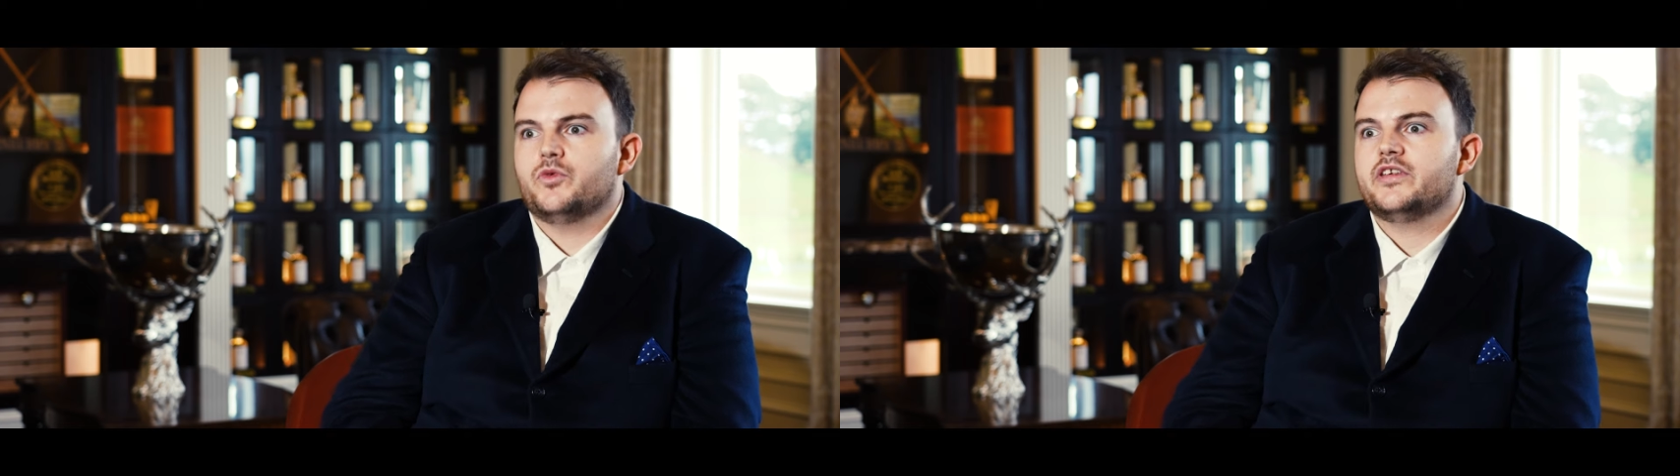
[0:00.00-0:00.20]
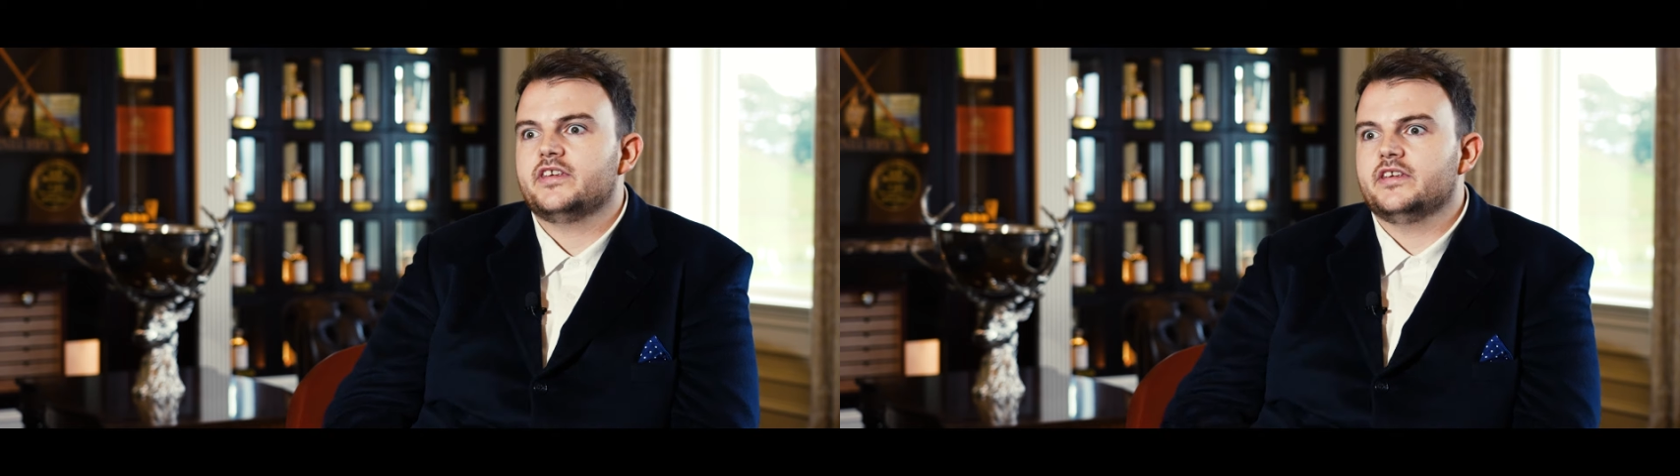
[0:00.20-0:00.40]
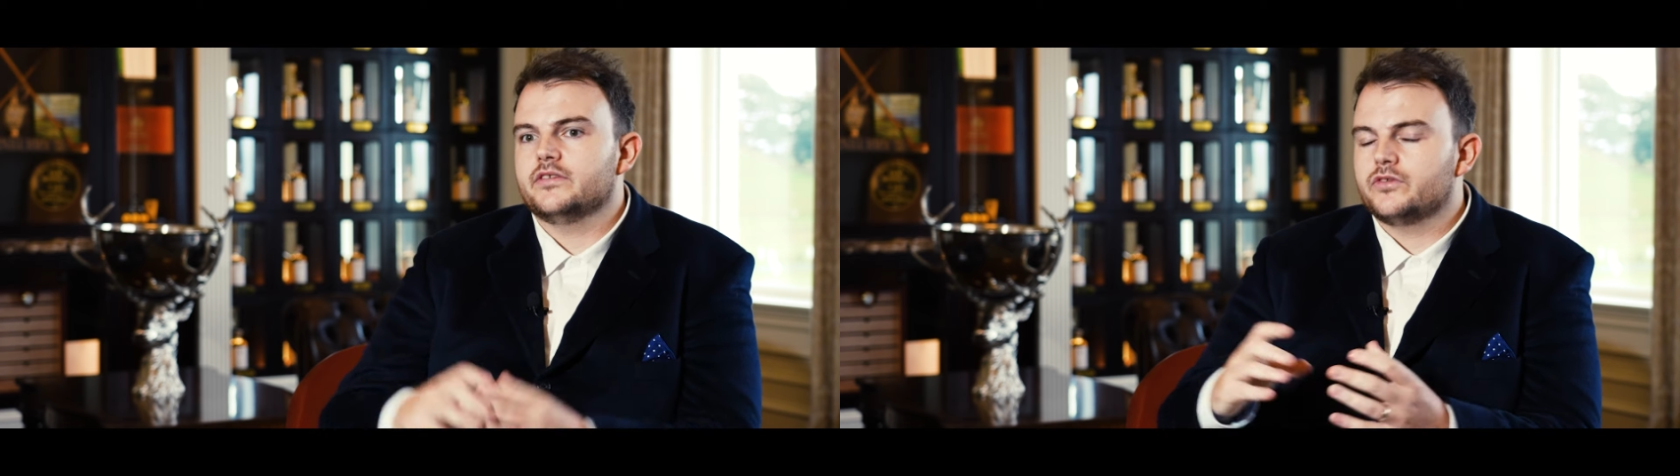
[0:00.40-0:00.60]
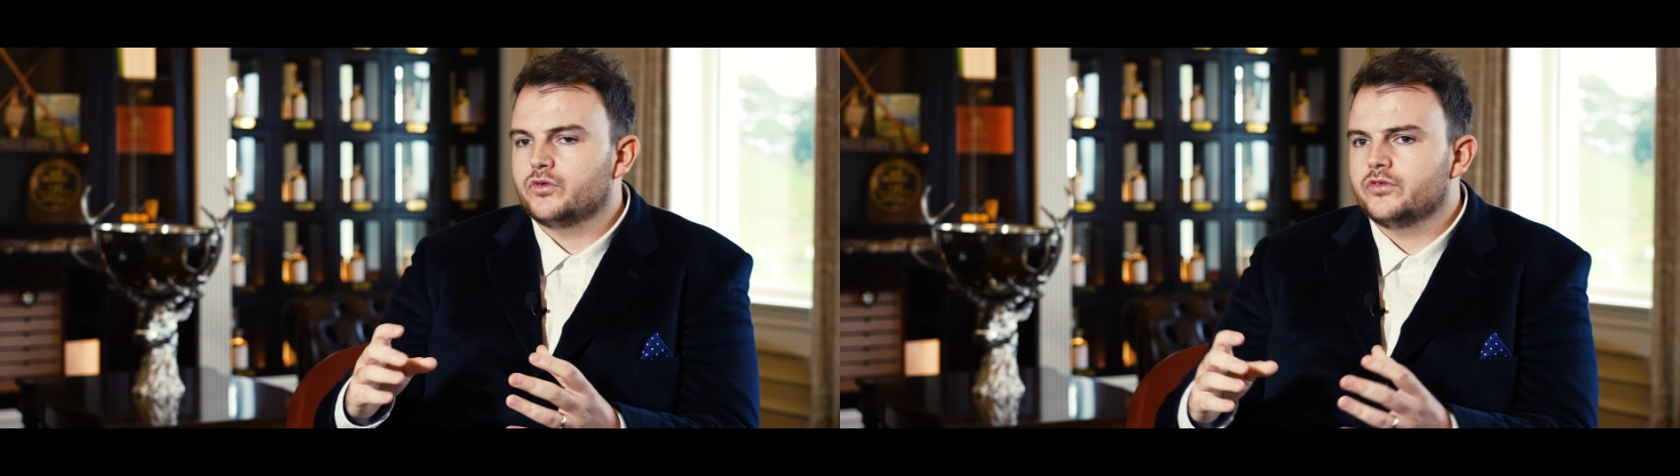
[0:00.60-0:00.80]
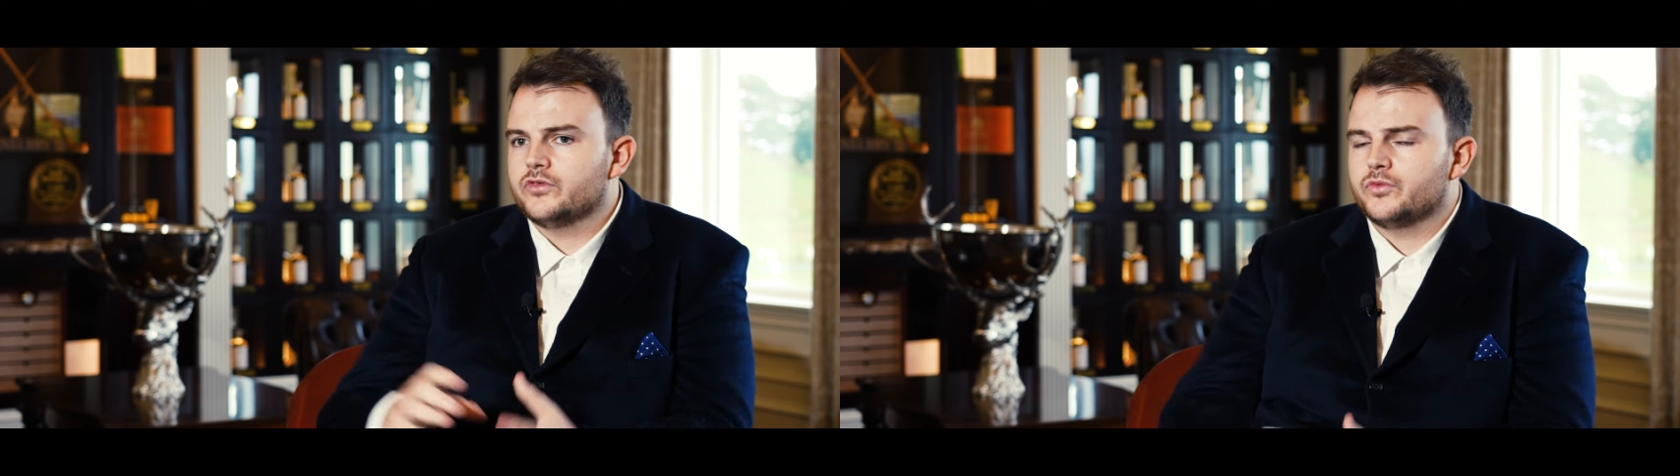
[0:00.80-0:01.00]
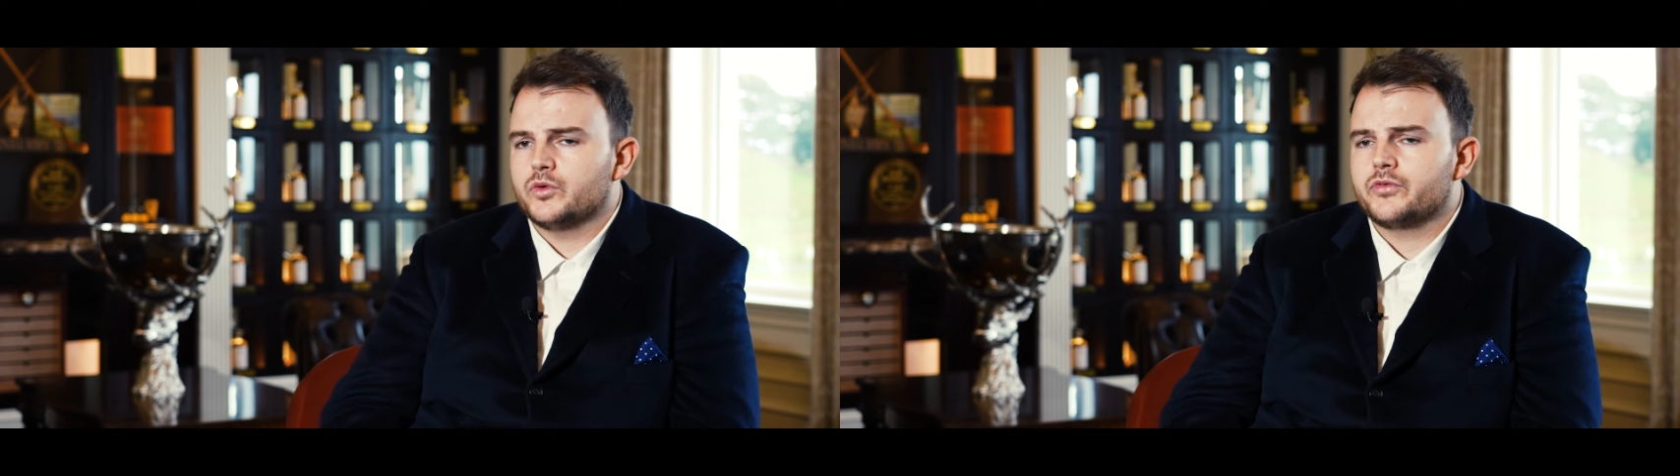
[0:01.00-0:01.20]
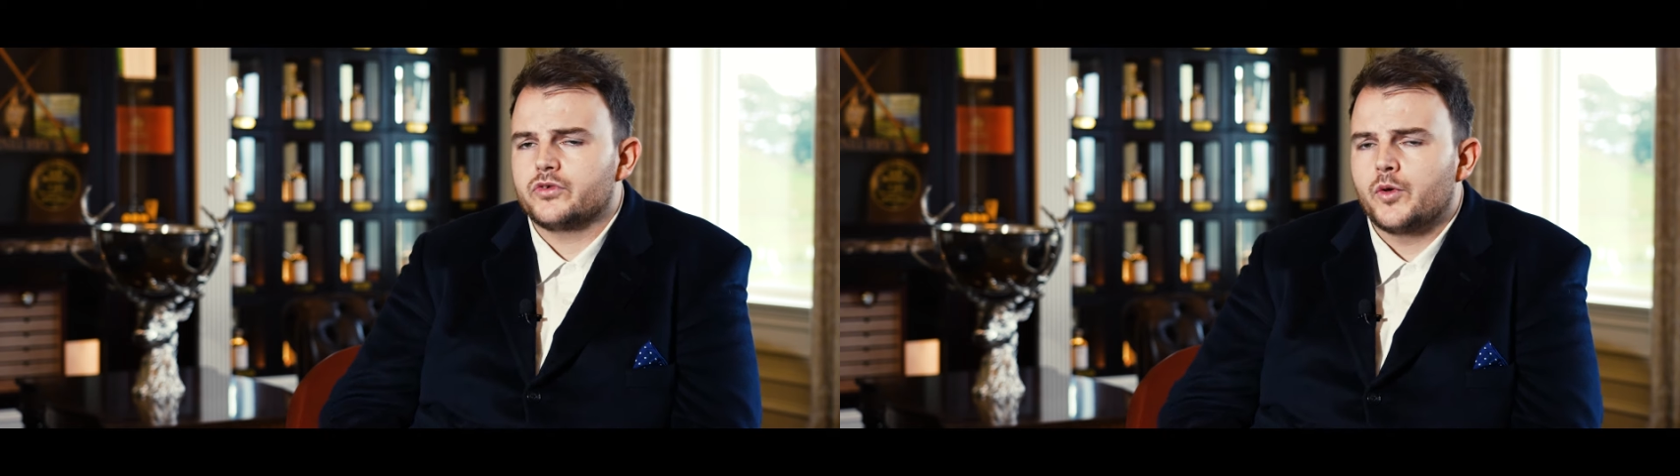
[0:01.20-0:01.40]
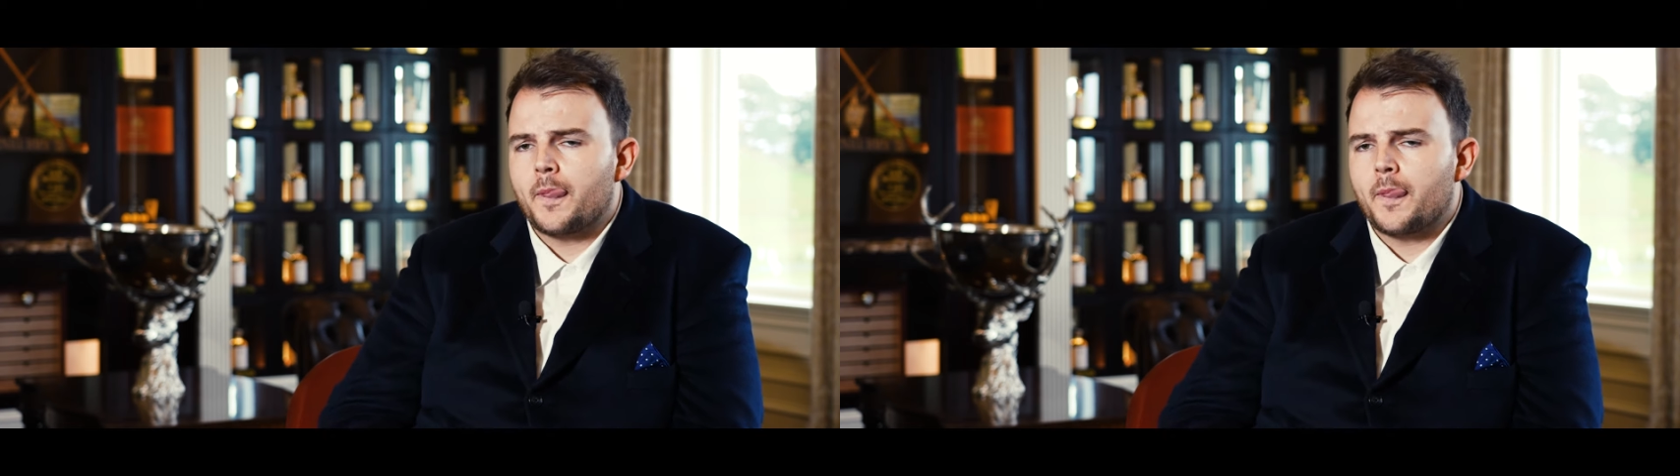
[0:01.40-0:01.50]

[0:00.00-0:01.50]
whiskies and so on and so forth. So